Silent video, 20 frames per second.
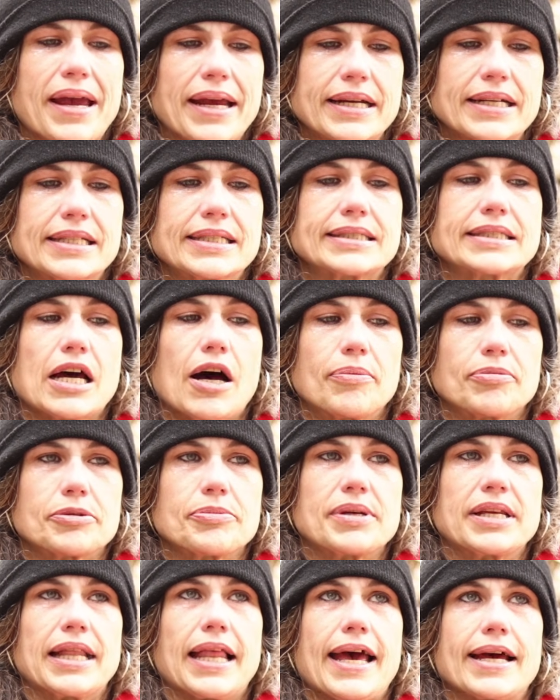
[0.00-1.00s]
maintenance helped
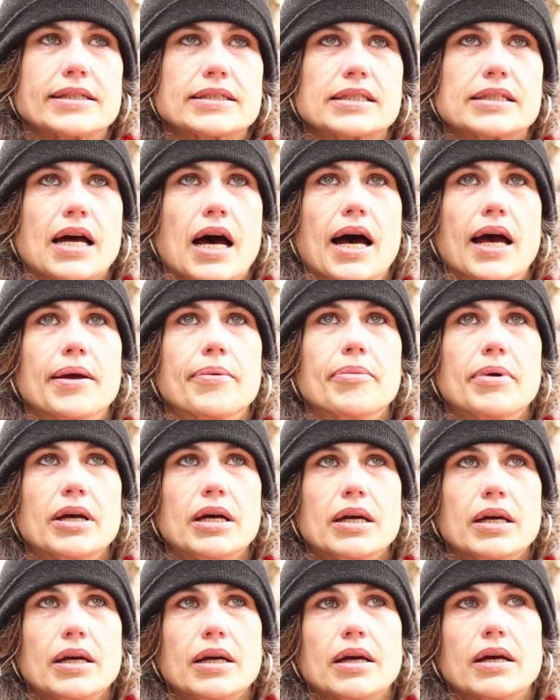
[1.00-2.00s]
me last time,
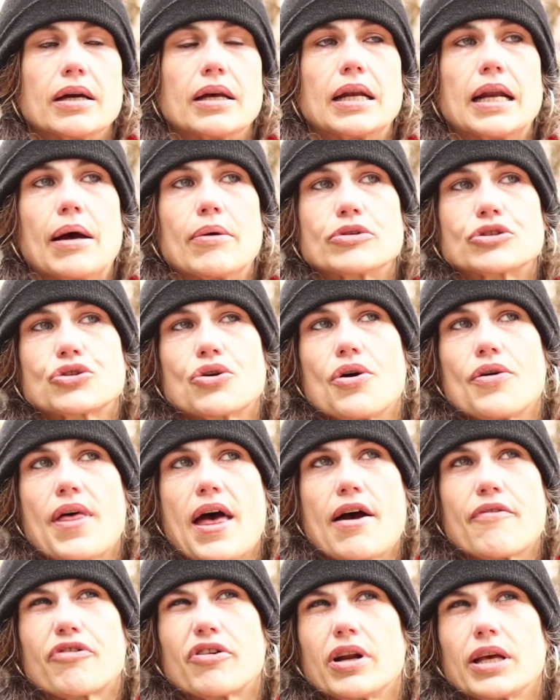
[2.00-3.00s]
and I was on
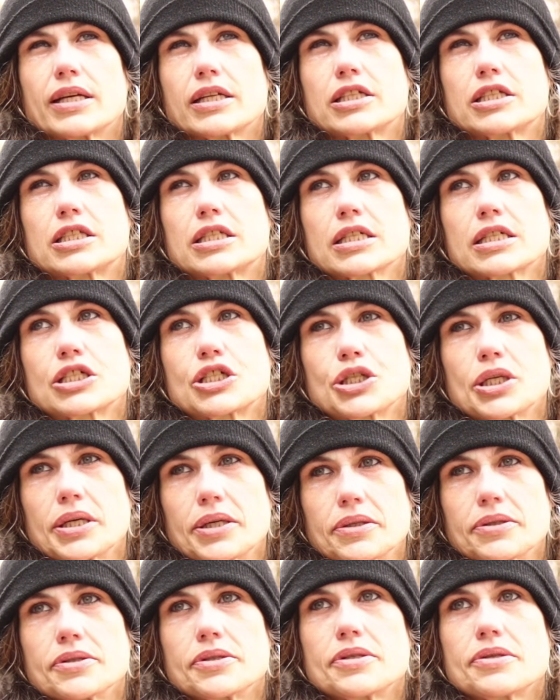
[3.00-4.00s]
that for like 6
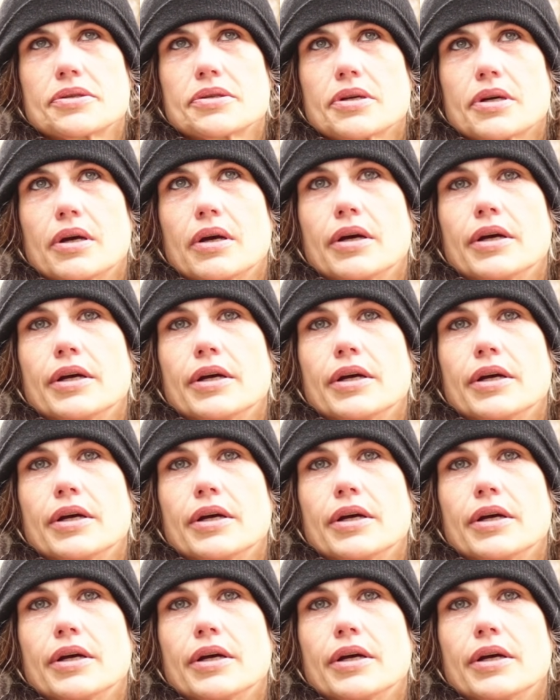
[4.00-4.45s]
years.